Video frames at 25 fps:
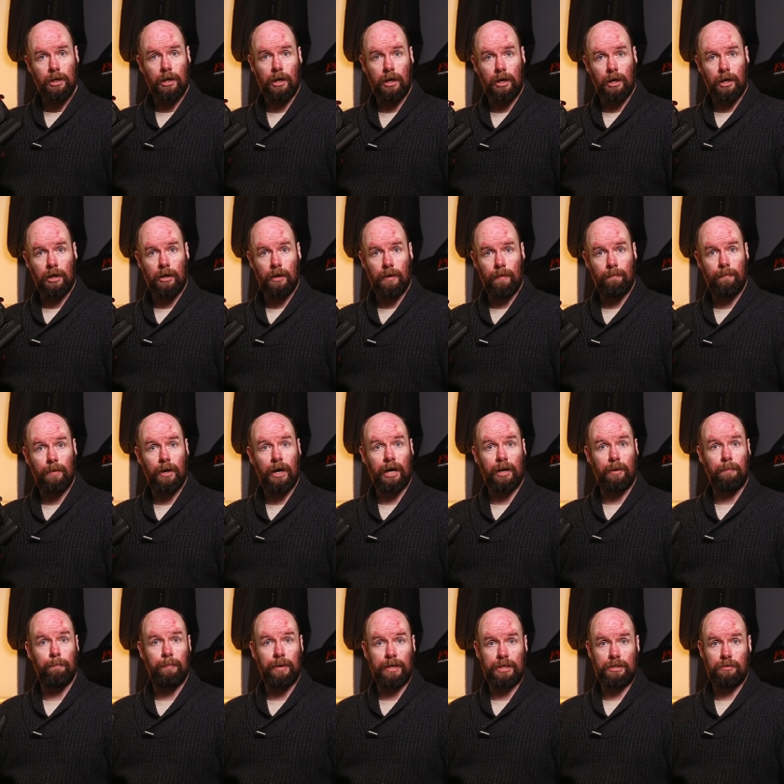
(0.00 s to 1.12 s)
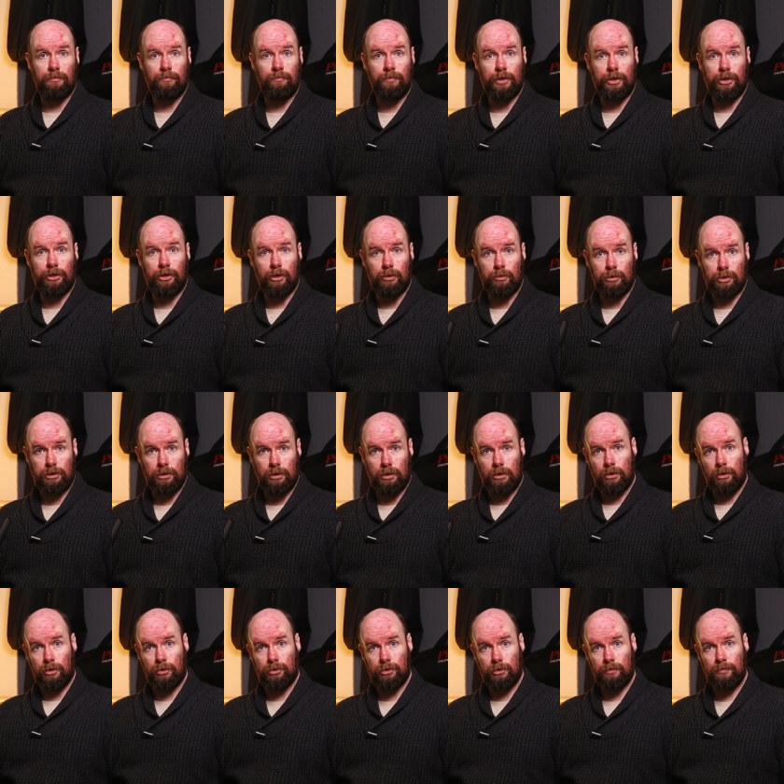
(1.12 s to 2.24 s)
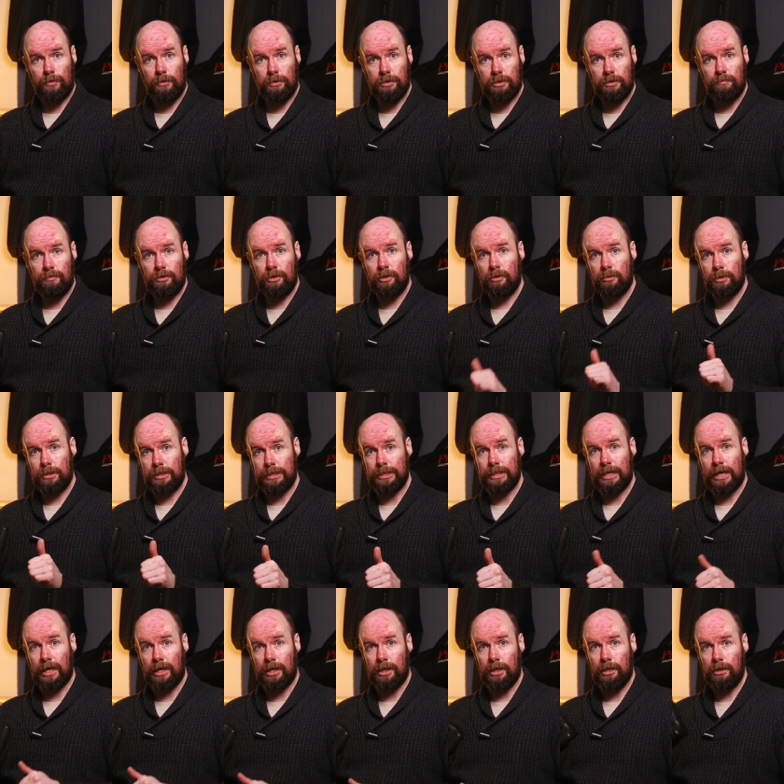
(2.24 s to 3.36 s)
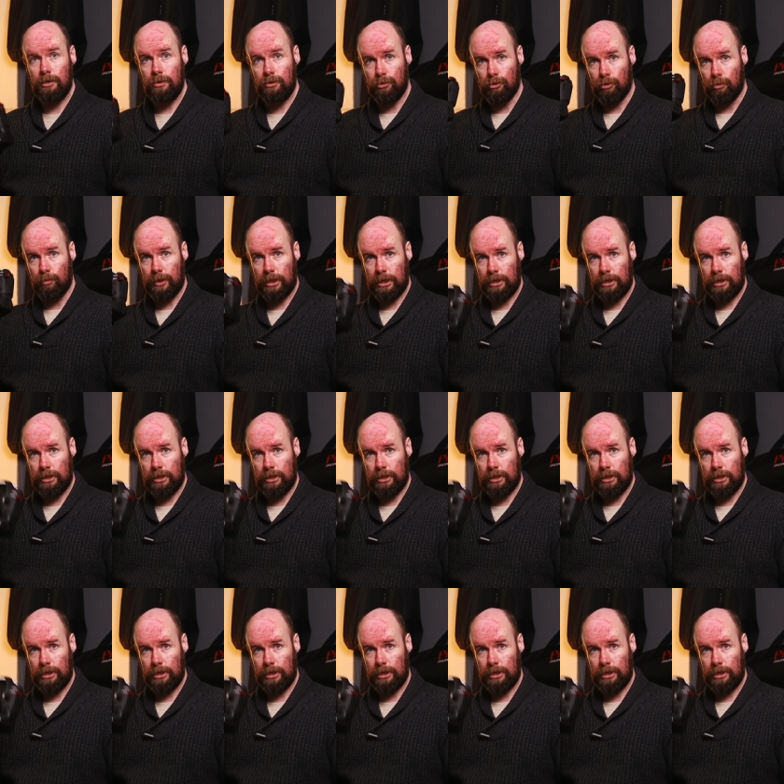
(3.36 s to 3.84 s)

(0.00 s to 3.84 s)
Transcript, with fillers: um, and better video. It's got autofocus in video, which is handy, dual